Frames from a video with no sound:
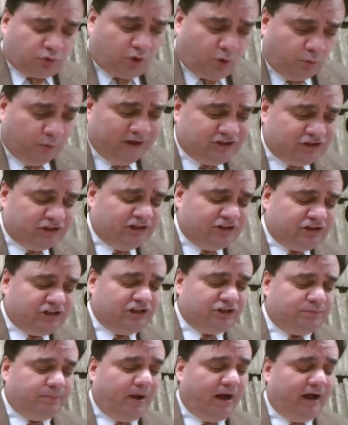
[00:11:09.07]
which is
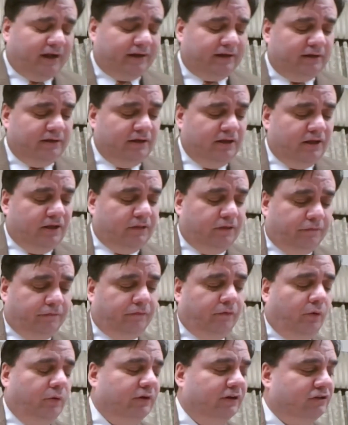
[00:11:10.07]
his body, the
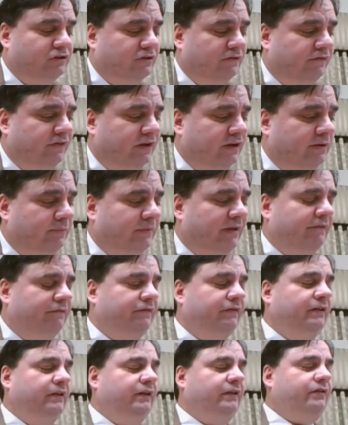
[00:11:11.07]
fullness of him that
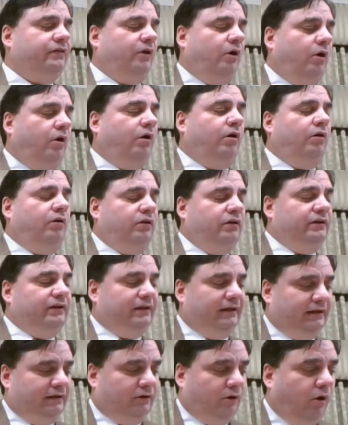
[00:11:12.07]
filleth all
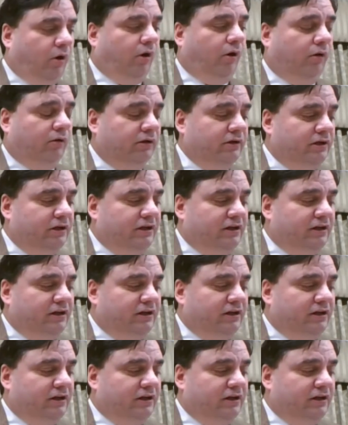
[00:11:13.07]
in all.